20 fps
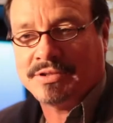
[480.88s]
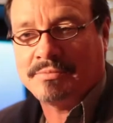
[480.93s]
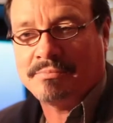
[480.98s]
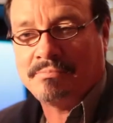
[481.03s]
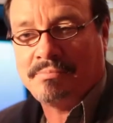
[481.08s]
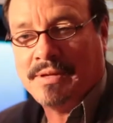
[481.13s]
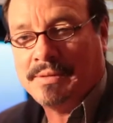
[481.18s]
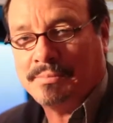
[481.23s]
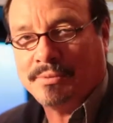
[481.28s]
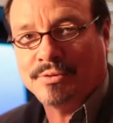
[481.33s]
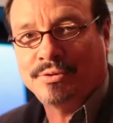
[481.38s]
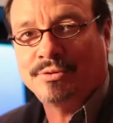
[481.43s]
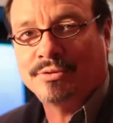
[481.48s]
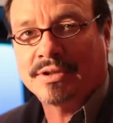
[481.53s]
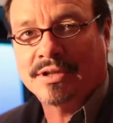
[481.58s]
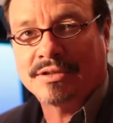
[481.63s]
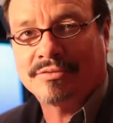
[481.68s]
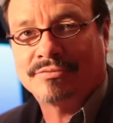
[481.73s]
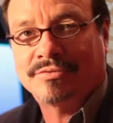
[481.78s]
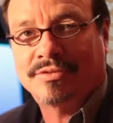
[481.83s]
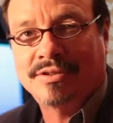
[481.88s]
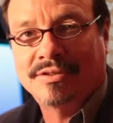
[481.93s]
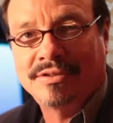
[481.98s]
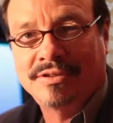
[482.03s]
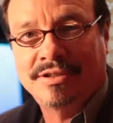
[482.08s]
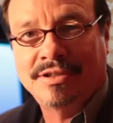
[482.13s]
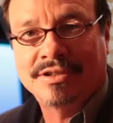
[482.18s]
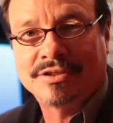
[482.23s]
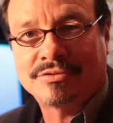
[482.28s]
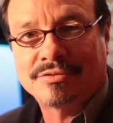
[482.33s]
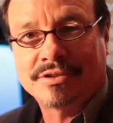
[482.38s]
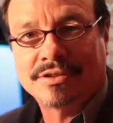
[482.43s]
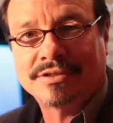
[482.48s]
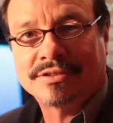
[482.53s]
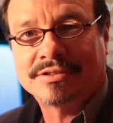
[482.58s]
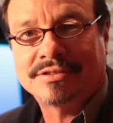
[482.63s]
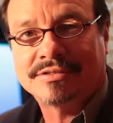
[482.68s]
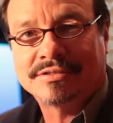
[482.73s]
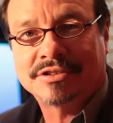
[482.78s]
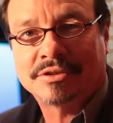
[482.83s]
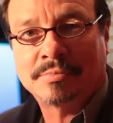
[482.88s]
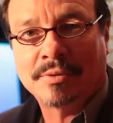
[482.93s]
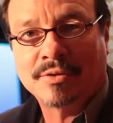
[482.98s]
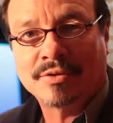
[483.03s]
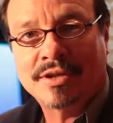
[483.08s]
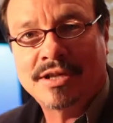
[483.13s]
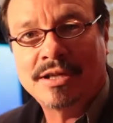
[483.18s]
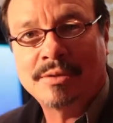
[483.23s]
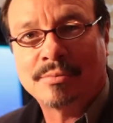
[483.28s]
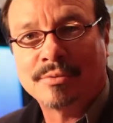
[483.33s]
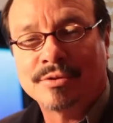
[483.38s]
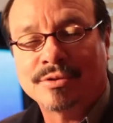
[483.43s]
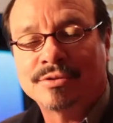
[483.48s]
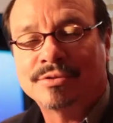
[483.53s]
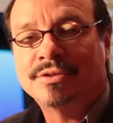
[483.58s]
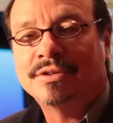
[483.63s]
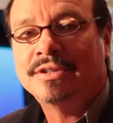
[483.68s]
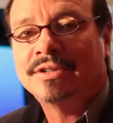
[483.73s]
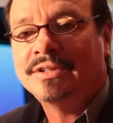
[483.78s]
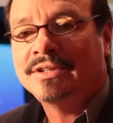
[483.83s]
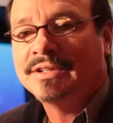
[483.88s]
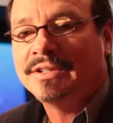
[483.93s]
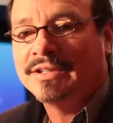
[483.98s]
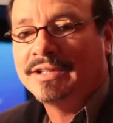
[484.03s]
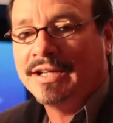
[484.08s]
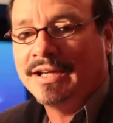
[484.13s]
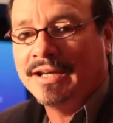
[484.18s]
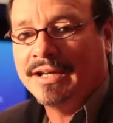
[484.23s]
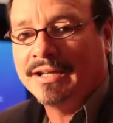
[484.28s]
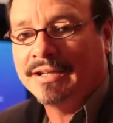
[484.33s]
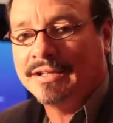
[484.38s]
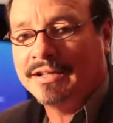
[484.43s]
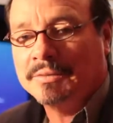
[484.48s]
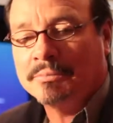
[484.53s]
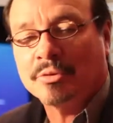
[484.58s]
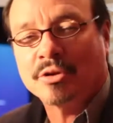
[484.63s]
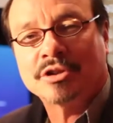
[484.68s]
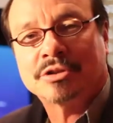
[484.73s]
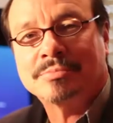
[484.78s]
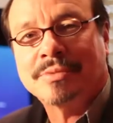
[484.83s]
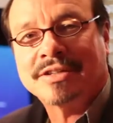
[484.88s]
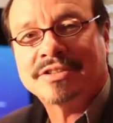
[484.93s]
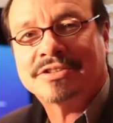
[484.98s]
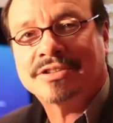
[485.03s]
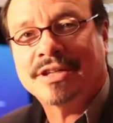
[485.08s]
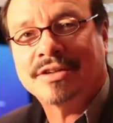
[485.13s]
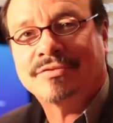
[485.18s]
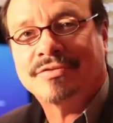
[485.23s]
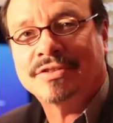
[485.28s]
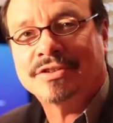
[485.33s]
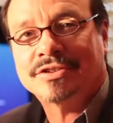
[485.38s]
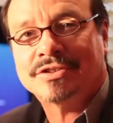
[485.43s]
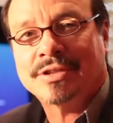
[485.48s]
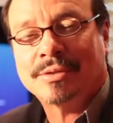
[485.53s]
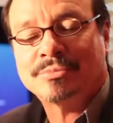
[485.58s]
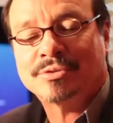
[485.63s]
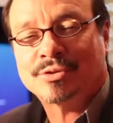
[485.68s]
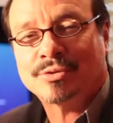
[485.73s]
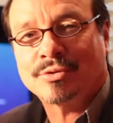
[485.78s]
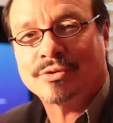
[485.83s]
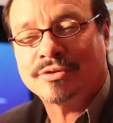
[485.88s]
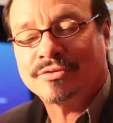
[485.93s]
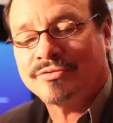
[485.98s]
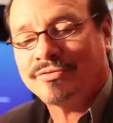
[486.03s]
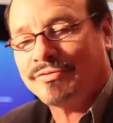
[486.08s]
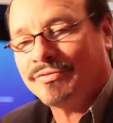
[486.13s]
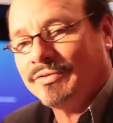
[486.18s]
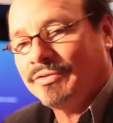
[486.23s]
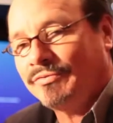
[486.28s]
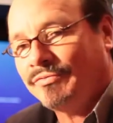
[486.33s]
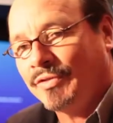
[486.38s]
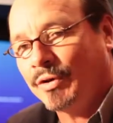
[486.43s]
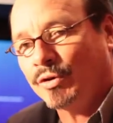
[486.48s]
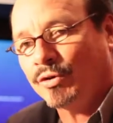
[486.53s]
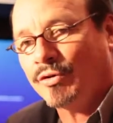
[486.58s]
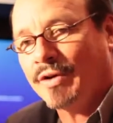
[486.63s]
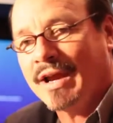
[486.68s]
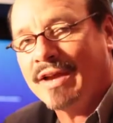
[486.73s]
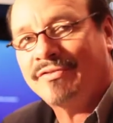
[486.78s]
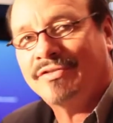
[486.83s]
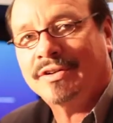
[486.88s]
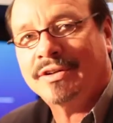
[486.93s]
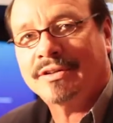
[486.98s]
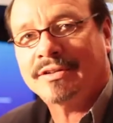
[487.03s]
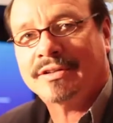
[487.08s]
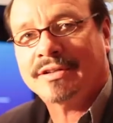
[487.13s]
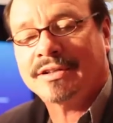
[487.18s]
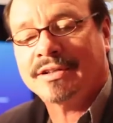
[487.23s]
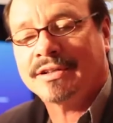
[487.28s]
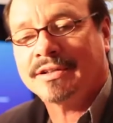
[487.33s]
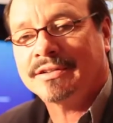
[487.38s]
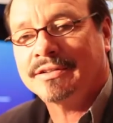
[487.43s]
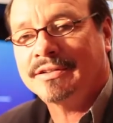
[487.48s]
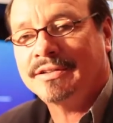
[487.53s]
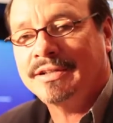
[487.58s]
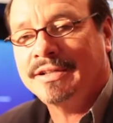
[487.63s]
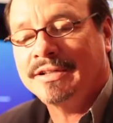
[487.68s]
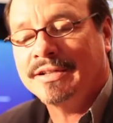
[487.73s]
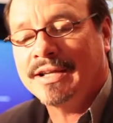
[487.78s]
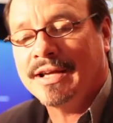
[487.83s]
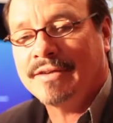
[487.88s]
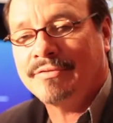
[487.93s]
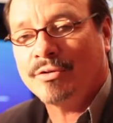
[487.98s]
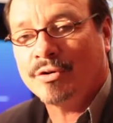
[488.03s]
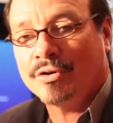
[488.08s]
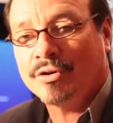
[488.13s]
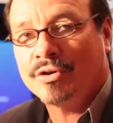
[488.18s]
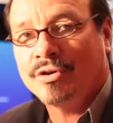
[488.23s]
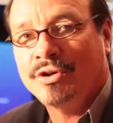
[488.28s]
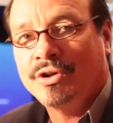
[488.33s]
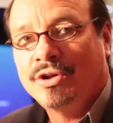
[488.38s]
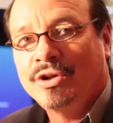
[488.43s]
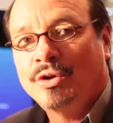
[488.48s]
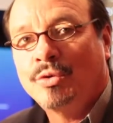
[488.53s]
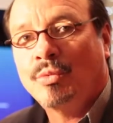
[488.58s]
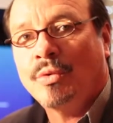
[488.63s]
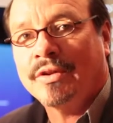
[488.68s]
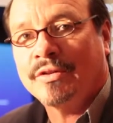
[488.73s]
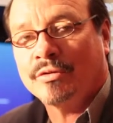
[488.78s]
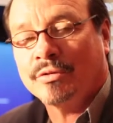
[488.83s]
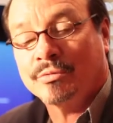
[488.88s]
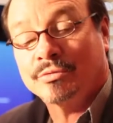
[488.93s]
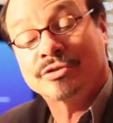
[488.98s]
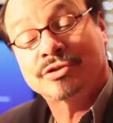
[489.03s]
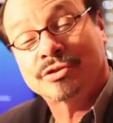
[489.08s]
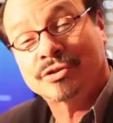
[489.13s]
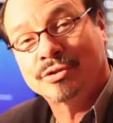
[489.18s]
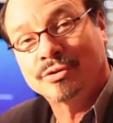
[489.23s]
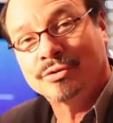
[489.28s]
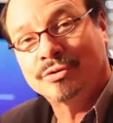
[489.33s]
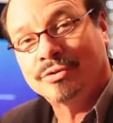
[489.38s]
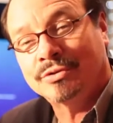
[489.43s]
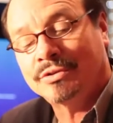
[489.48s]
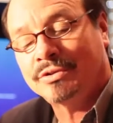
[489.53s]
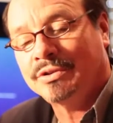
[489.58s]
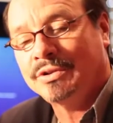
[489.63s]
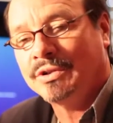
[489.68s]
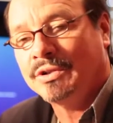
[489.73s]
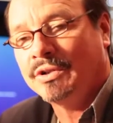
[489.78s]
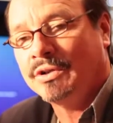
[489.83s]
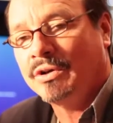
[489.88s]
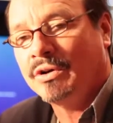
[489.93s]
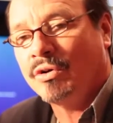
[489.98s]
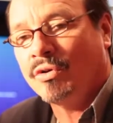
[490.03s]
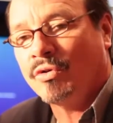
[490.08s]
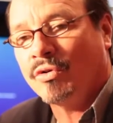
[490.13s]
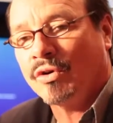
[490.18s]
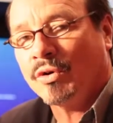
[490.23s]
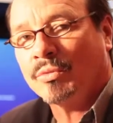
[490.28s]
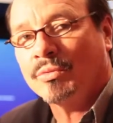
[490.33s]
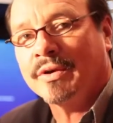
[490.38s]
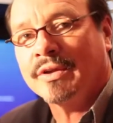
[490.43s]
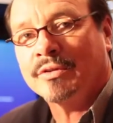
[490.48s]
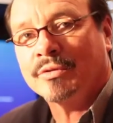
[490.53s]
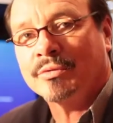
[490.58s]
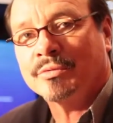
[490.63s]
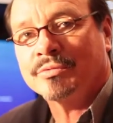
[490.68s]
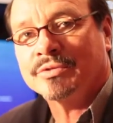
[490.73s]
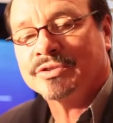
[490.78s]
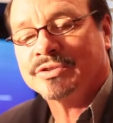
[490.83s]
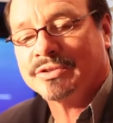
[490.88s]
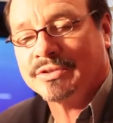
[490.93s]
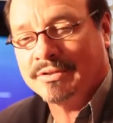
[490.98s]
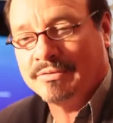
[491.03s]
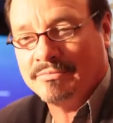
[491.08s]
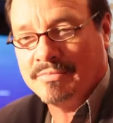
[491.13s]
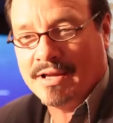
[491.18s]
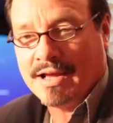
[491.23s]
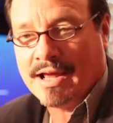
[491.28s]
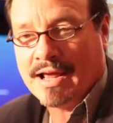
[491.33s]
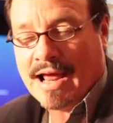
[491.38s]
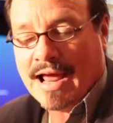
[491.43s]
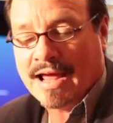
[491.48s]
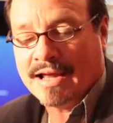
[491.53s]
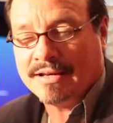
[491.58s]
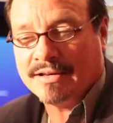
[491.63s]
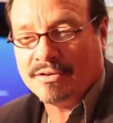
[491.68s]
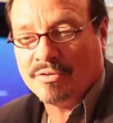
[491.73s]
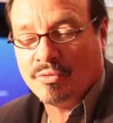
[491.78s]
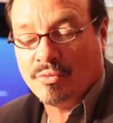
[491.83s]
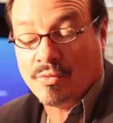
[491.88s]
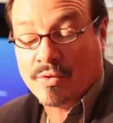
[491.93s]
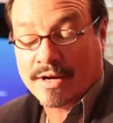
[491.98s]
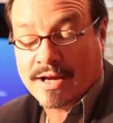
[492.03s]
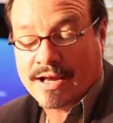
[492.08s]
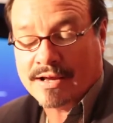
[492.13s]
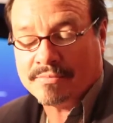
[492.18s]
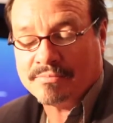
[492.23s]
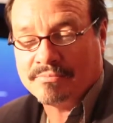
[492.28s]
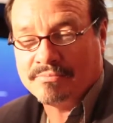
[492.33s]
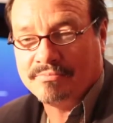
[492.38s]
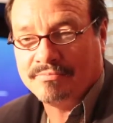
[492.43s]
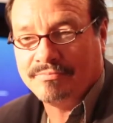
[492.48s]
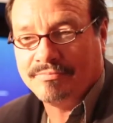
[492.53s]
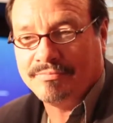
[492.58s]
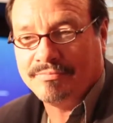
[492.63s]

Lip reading: some people who loved Israel, spoke Hebrew, and immerse myself in some sort of photographic endeavor, whether it was school or whether it was what I